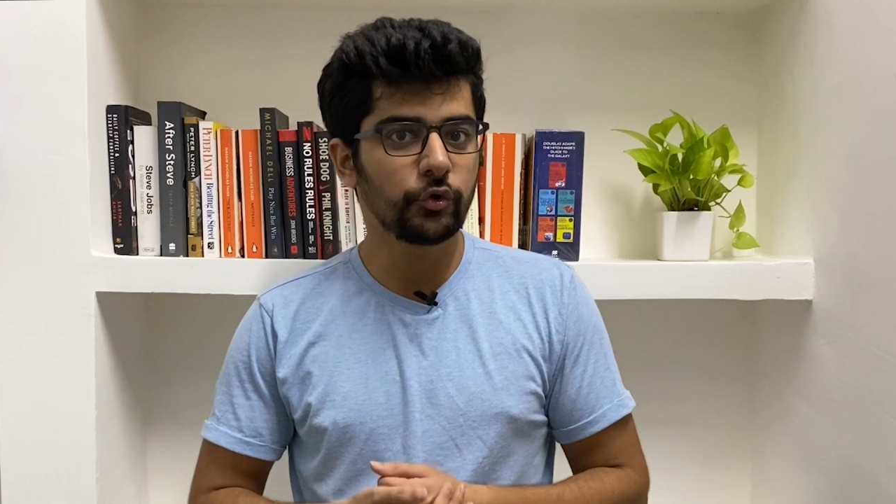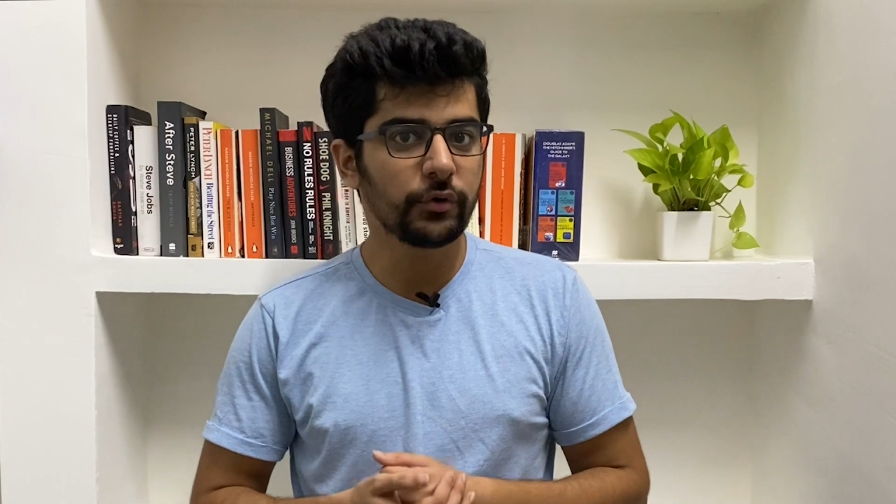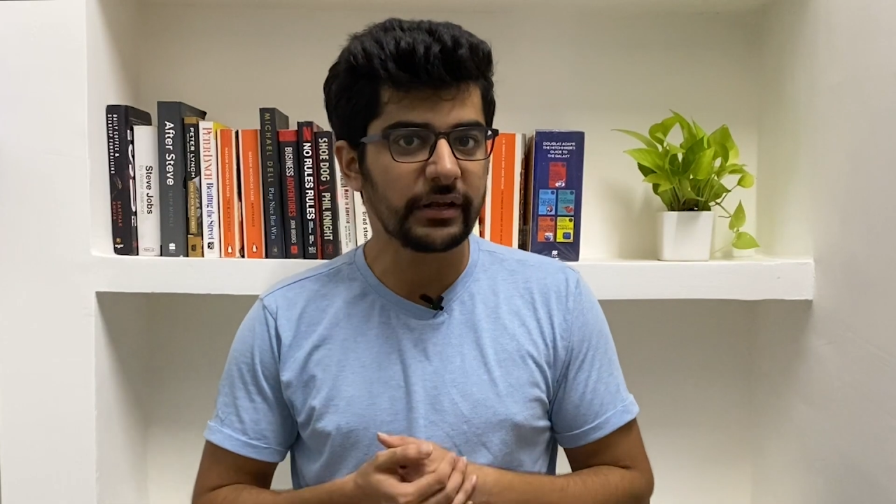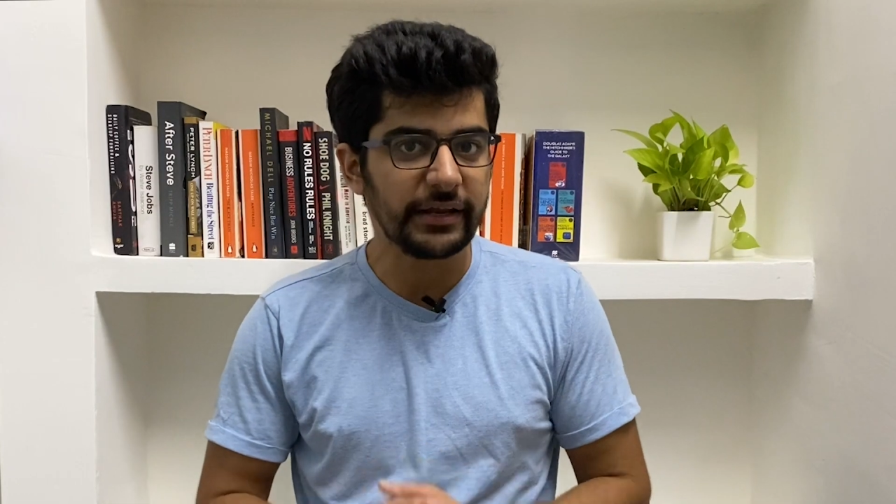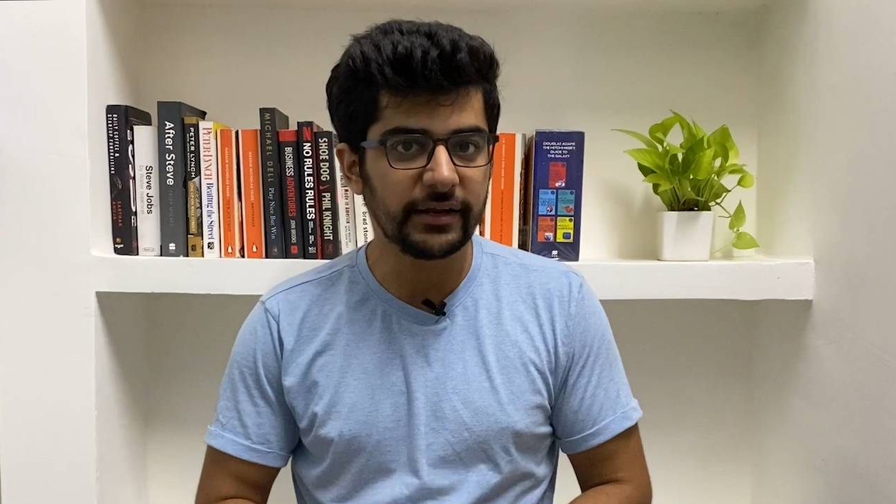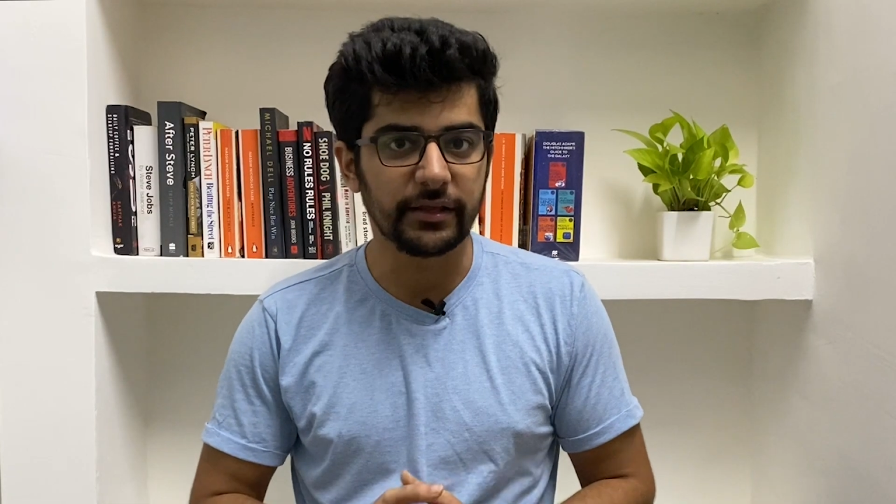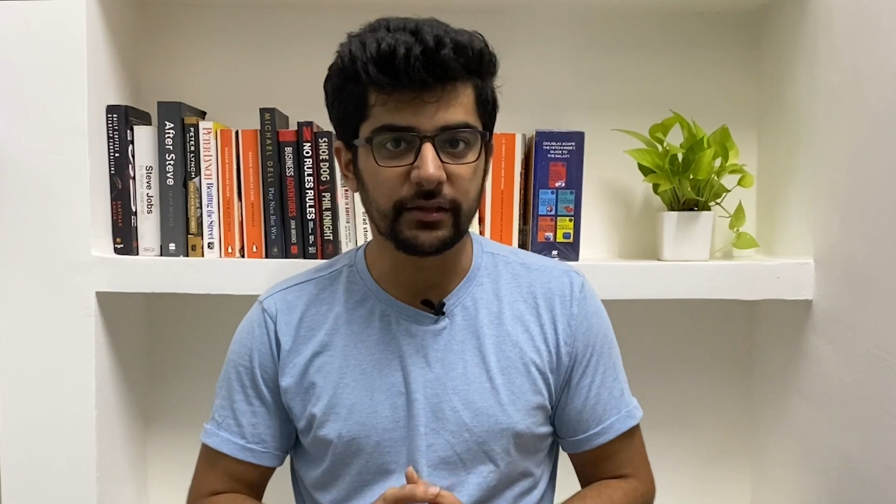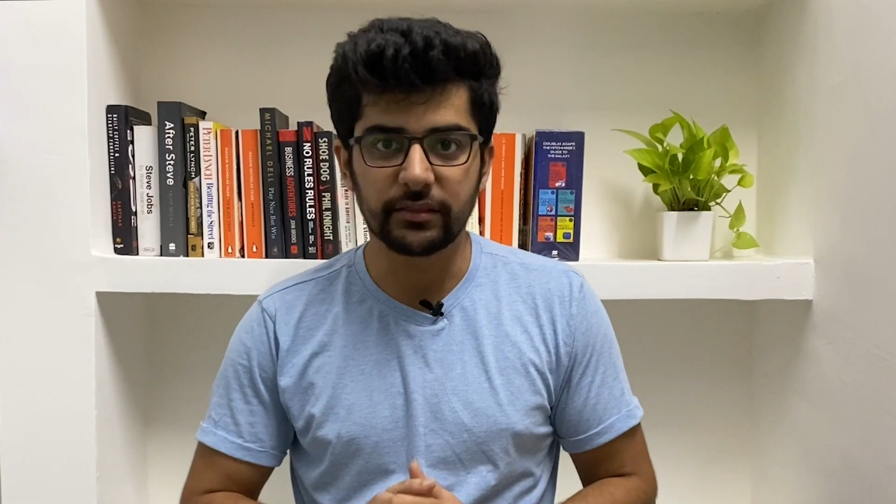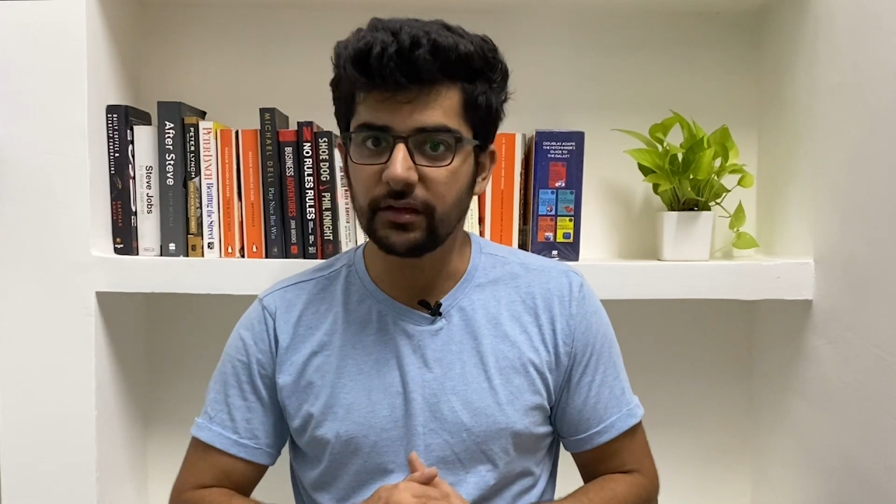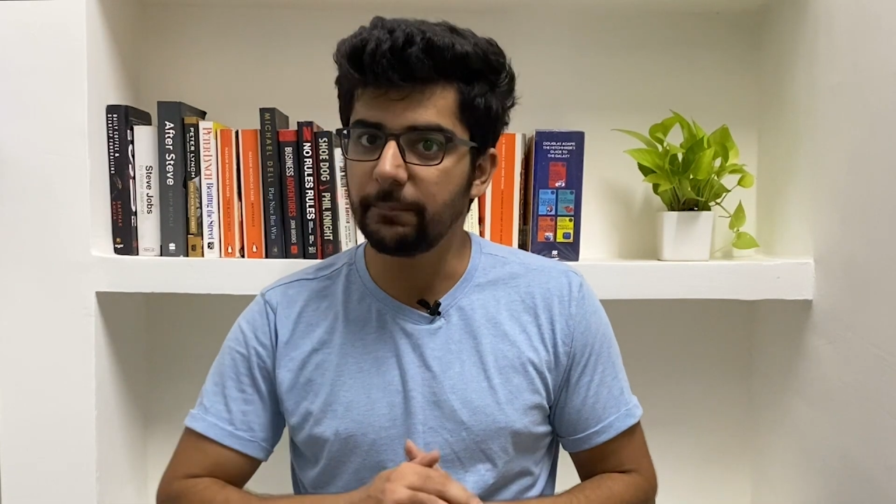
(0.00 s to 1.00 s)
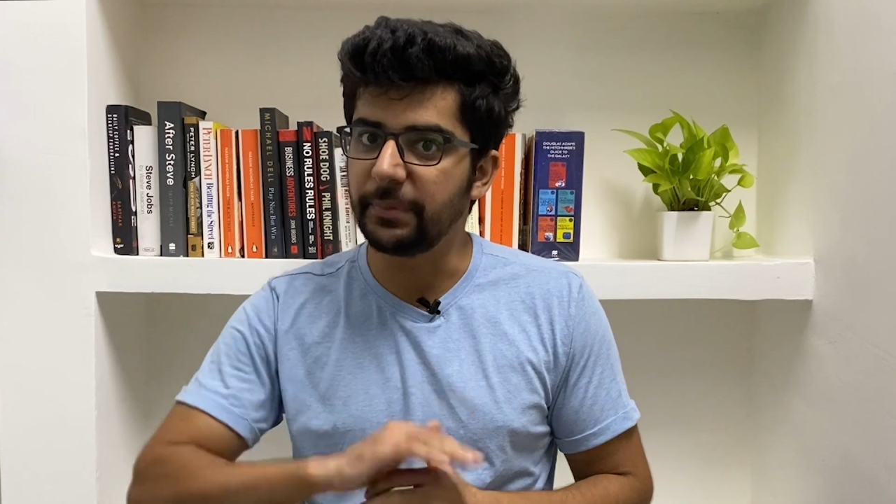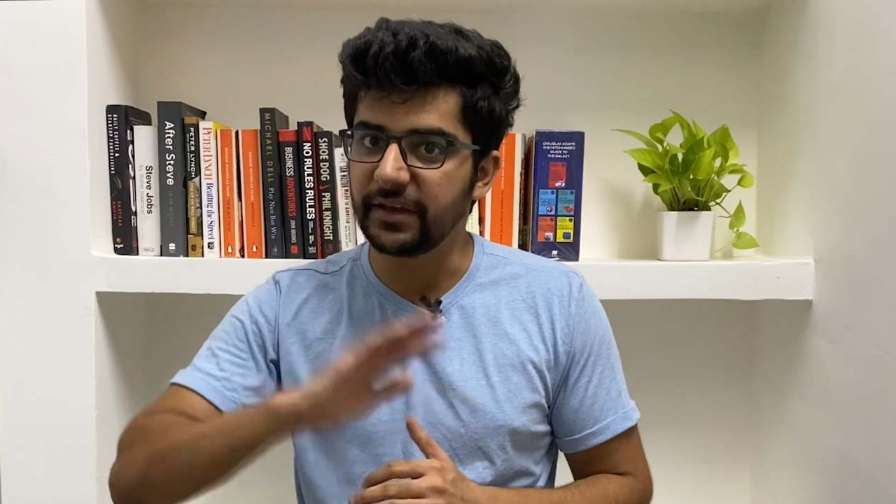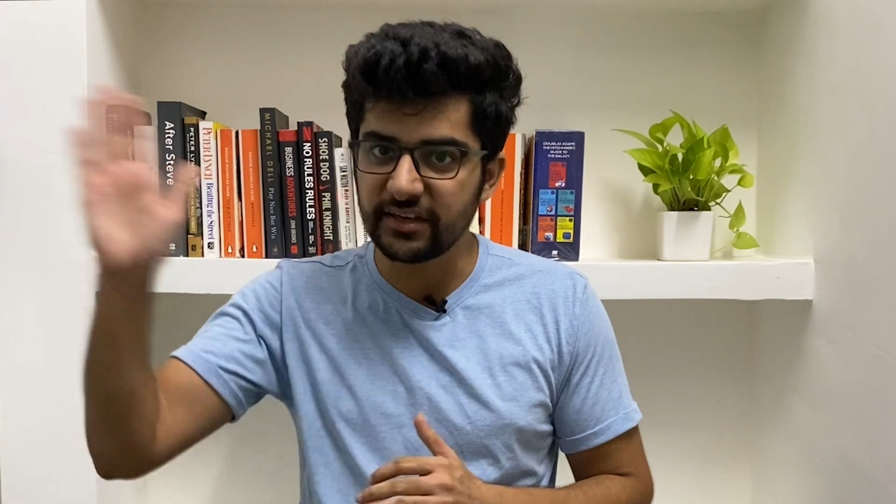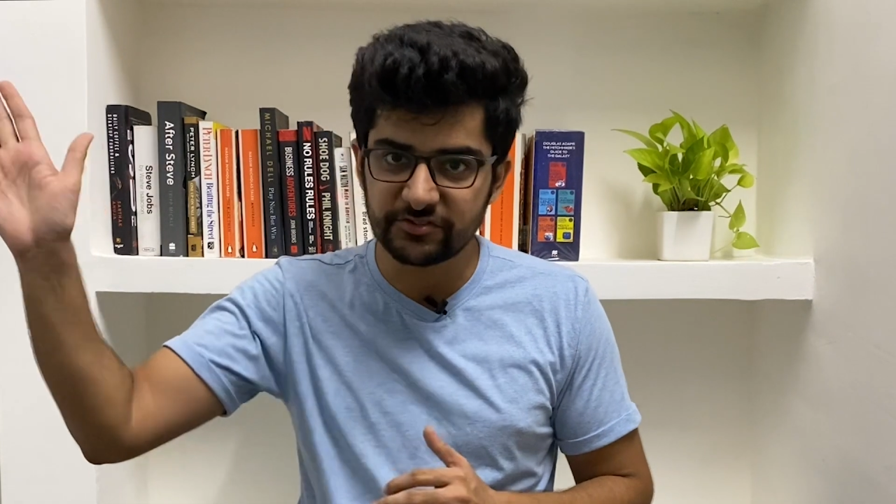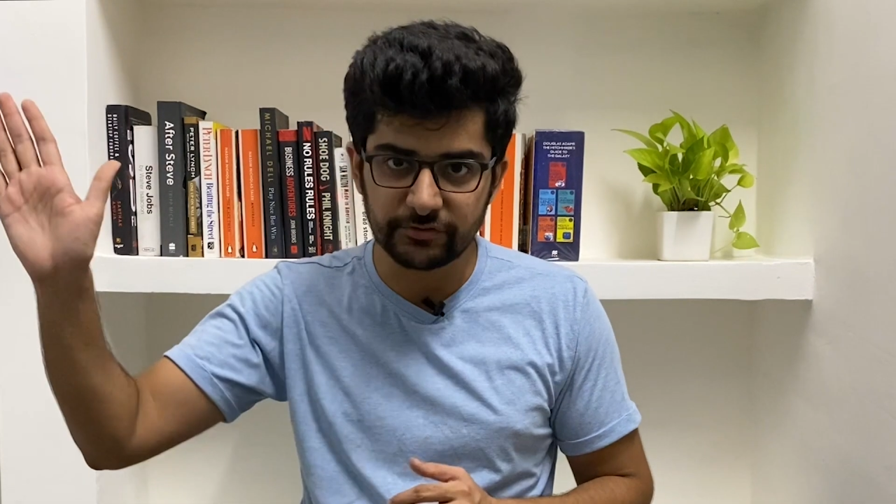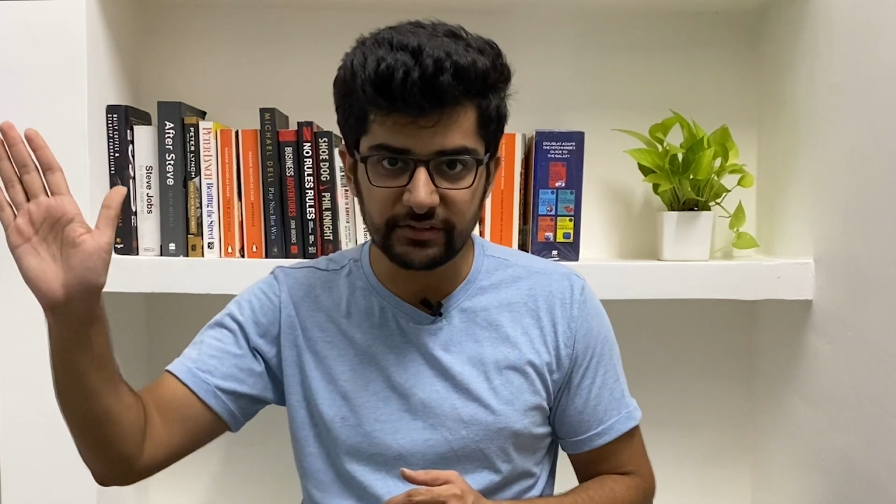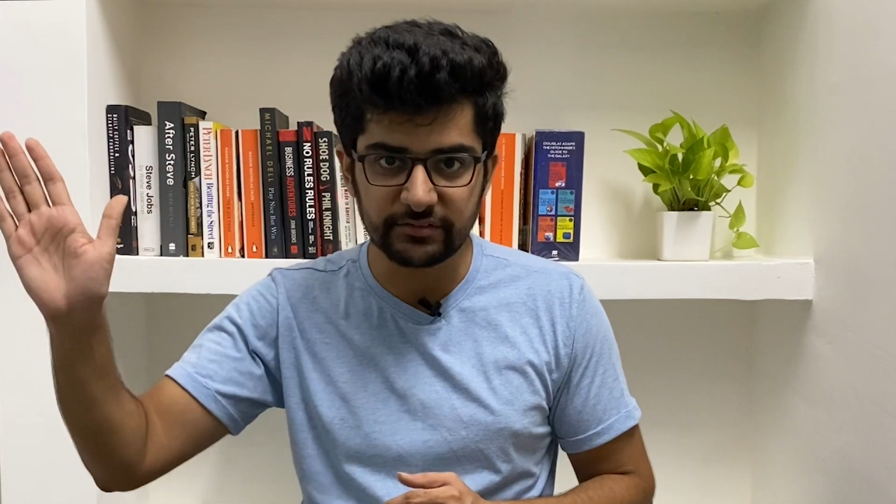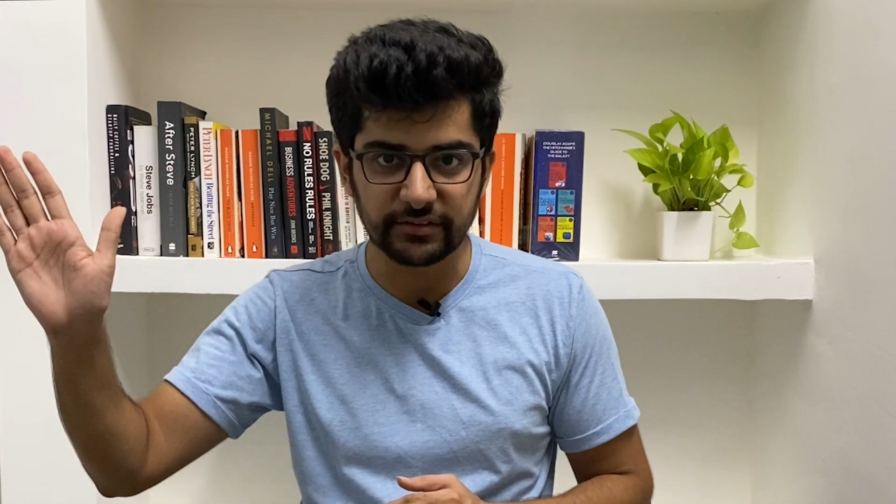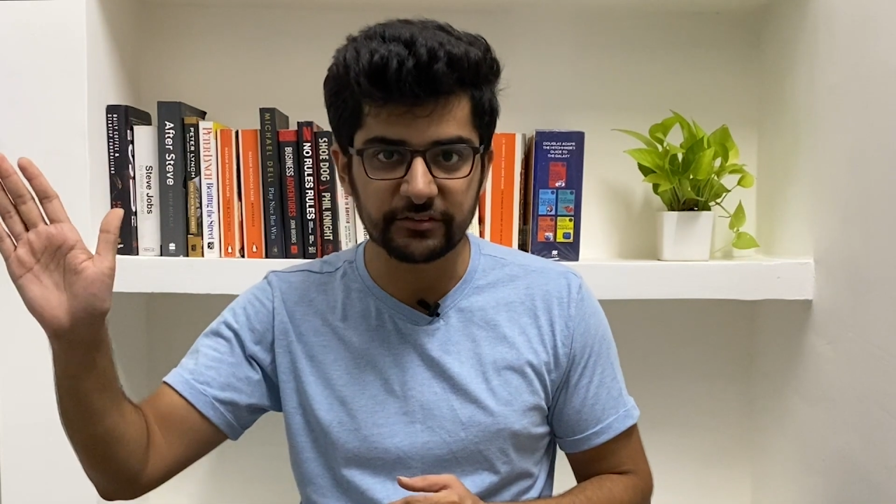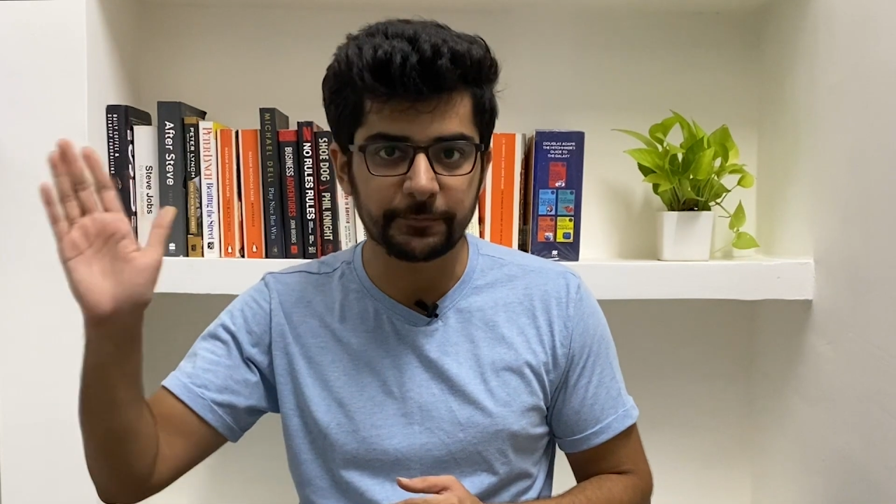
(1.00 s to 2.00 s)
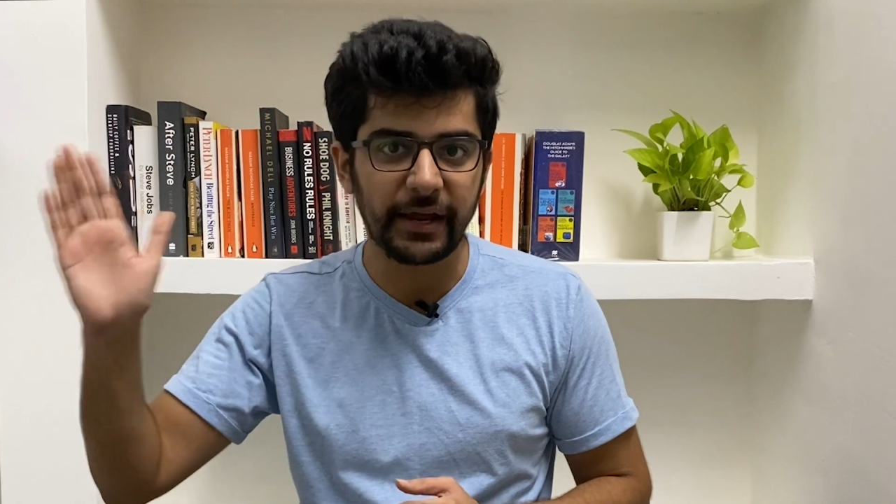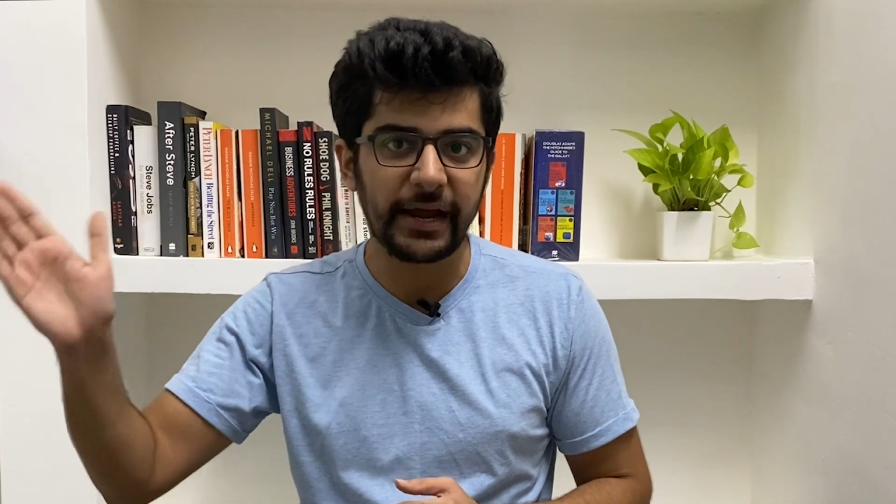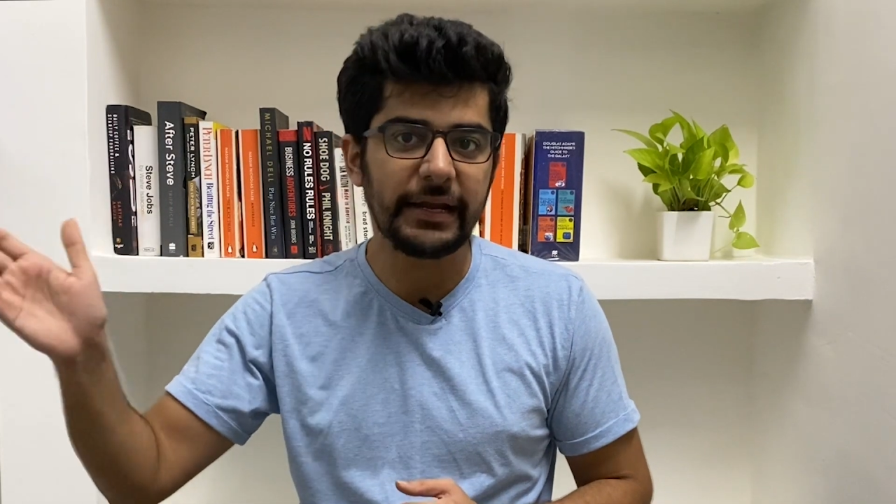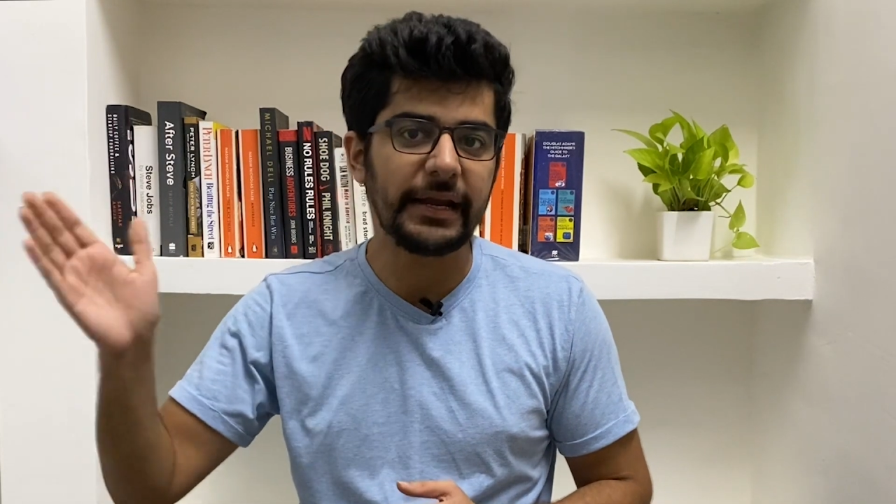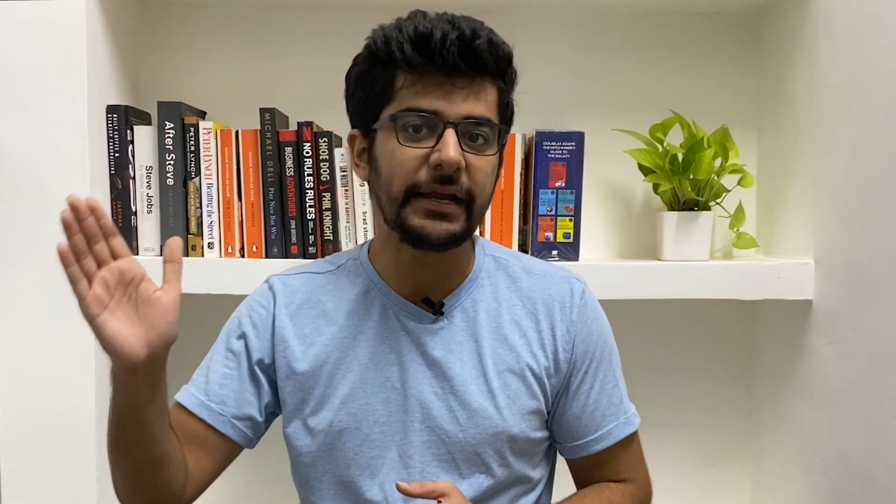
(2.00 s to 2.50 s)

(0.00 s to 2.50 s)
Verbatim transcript: So clearly, the biggest reasons behind